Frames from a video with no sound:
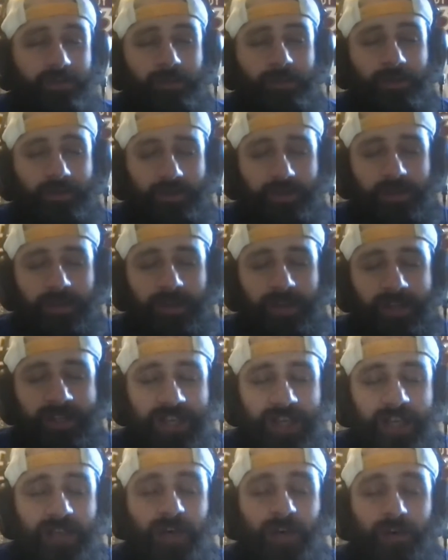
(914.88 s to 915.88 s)
In the
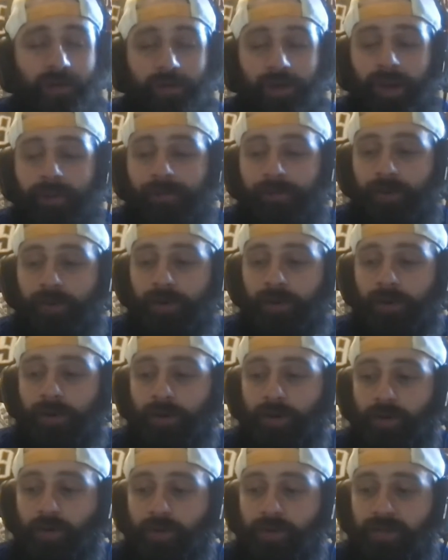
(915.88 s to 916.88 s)
tenure of Ralph
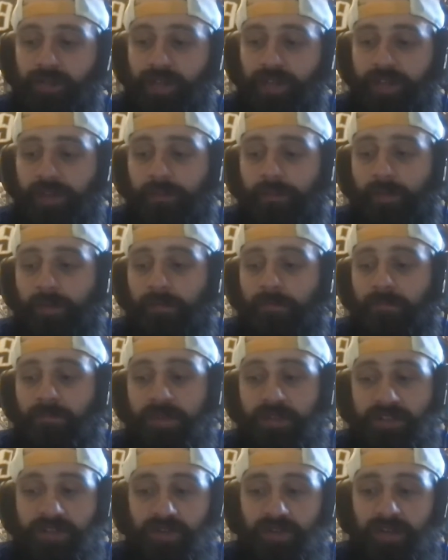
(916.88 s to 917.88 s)
Kruger, it was nothing but
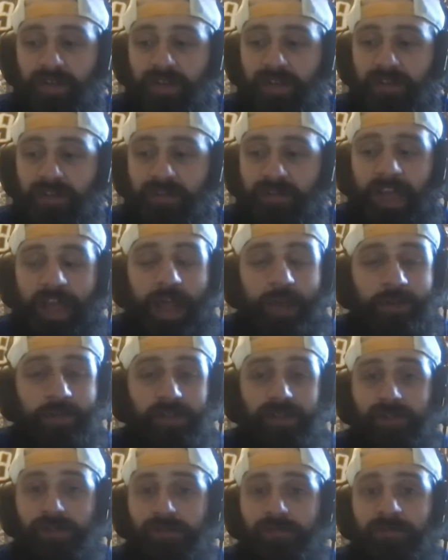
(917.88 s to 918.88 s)
misery,
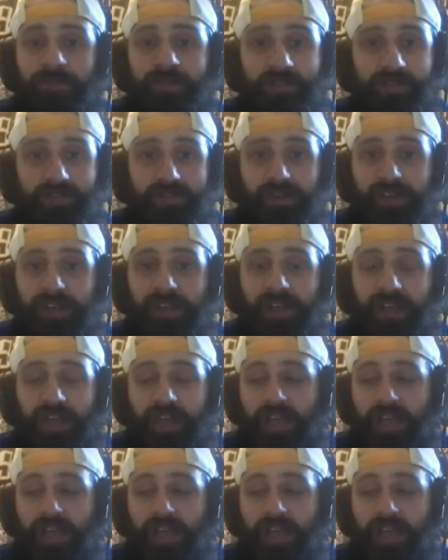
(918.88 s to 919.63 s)
absolute misery.